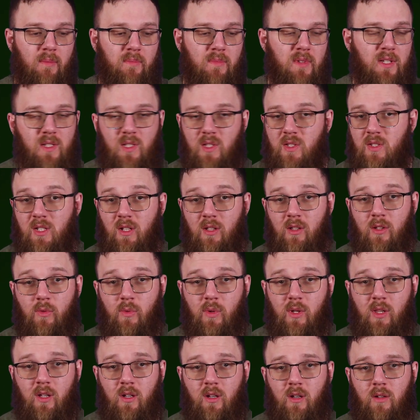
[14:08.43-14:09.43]
This is still a
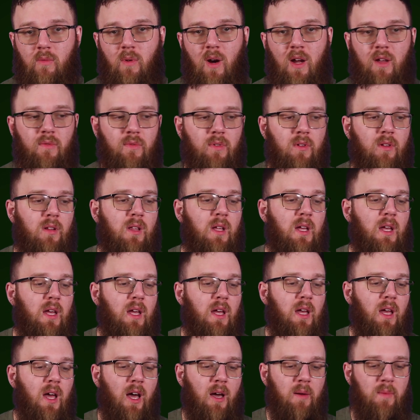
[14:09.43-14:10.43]
really good rifle.
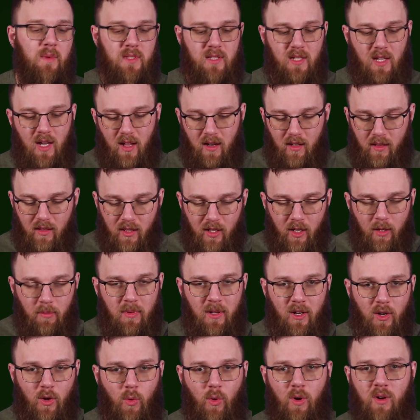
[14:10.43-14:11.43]
It's got a little
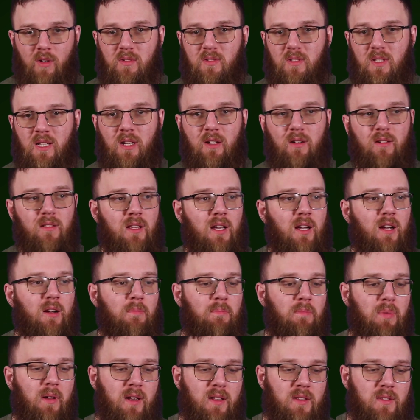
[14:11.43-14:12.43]
bit of quirks here and there,
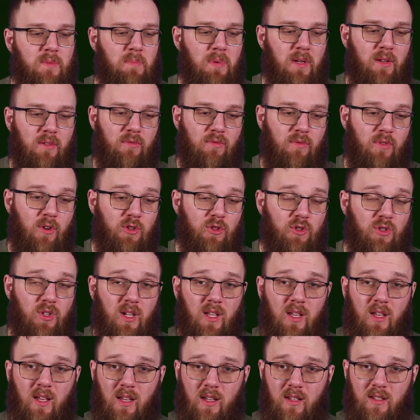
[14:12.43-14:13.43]
but it's been
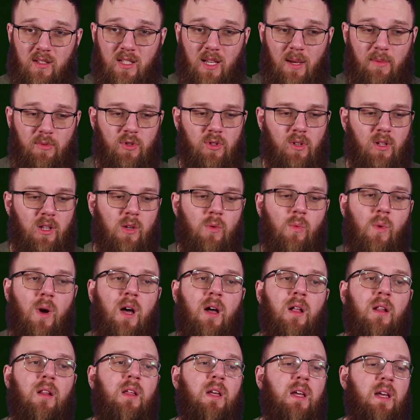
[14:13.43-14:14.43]
functioning exceptionally
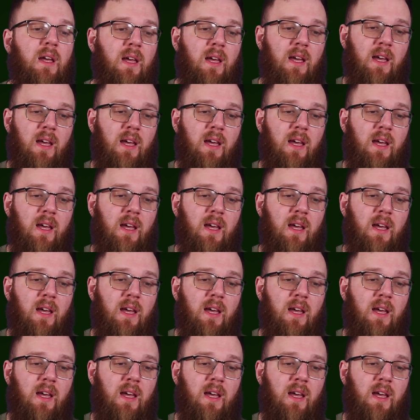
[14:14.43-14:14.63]
well.